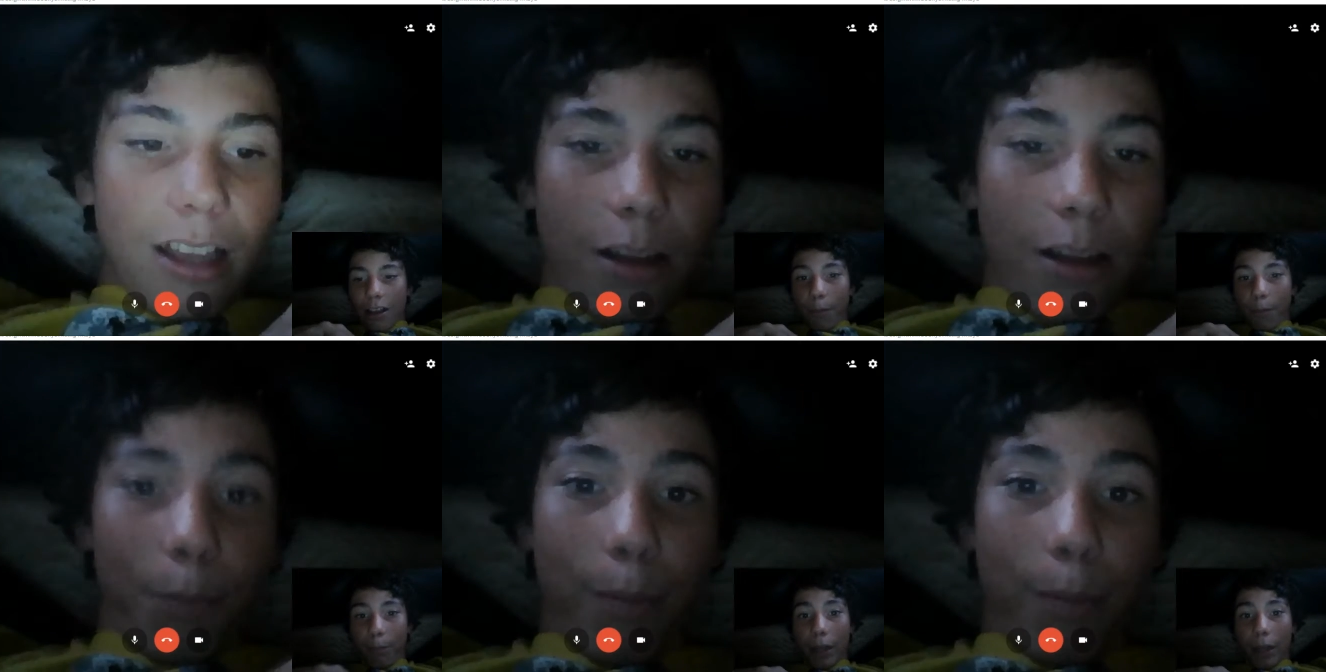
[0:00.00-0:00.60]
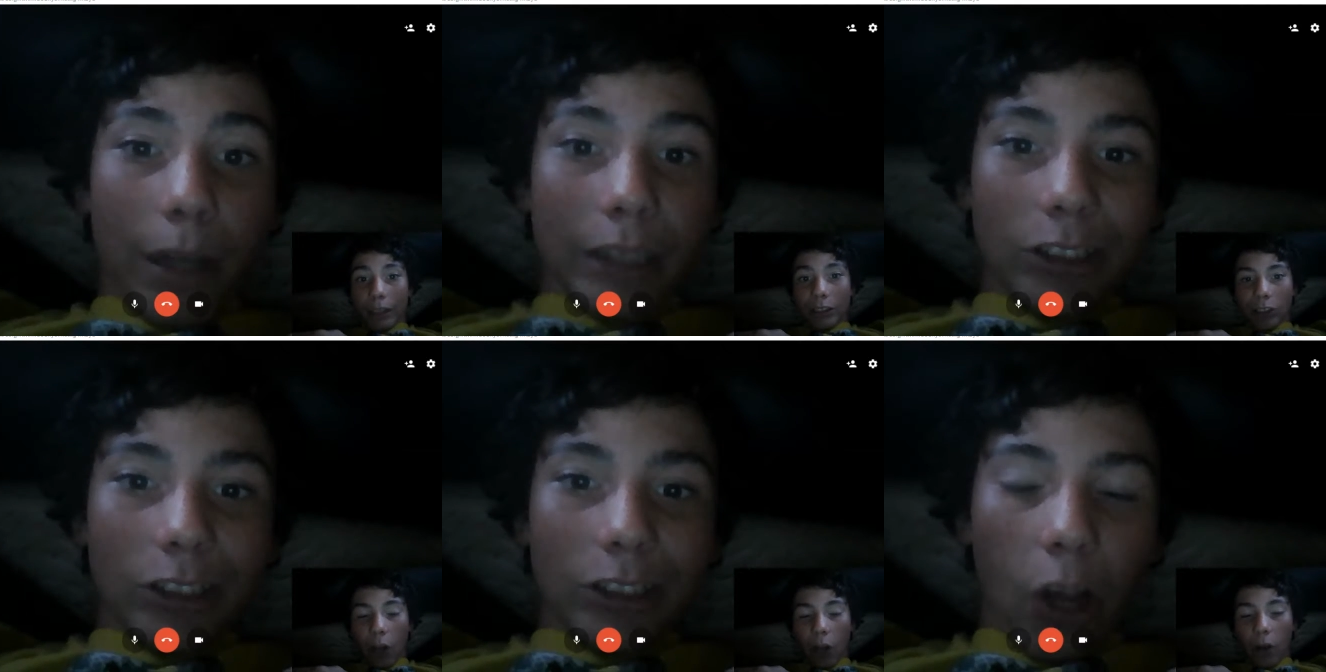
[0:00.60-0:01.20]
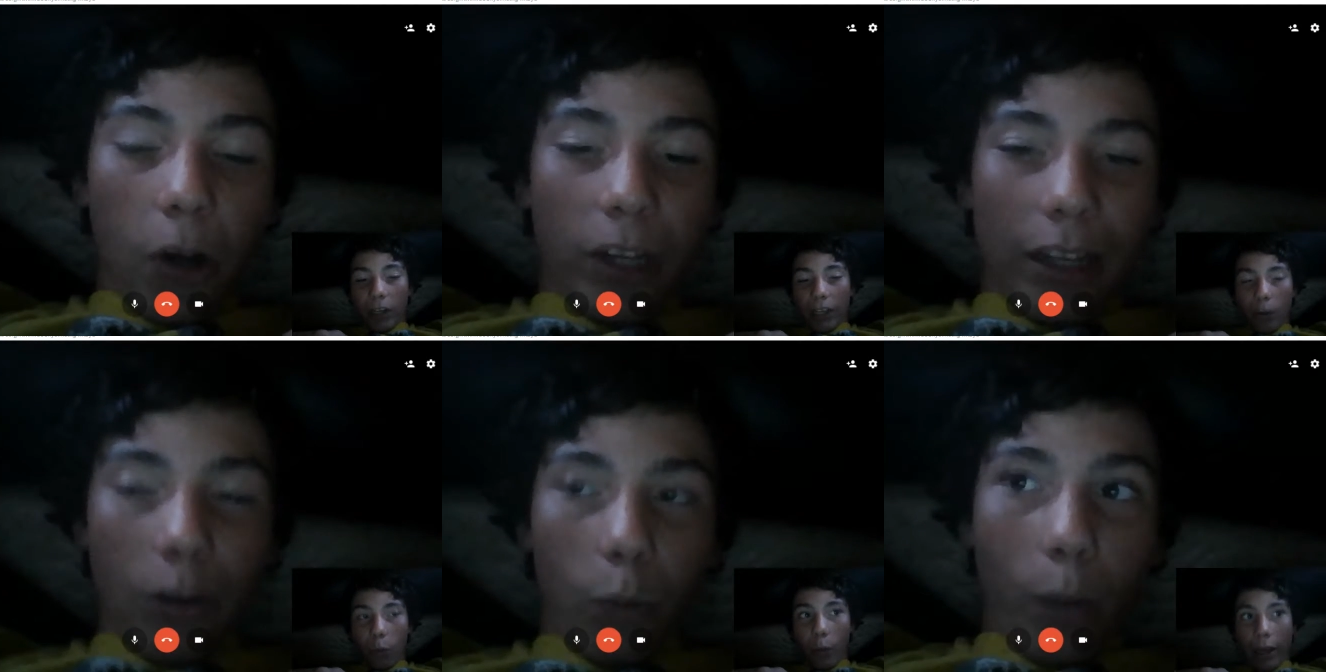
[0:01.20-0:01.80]
Speaker 1: right. But
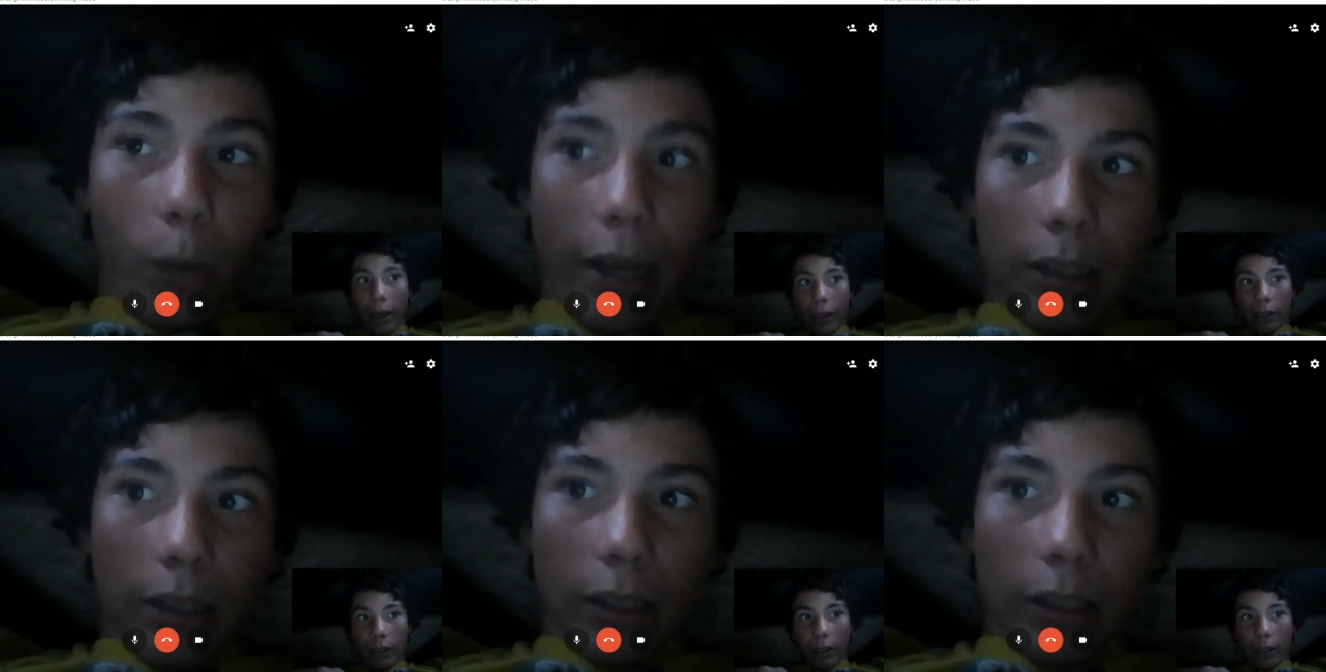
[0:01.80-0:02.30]
starting when?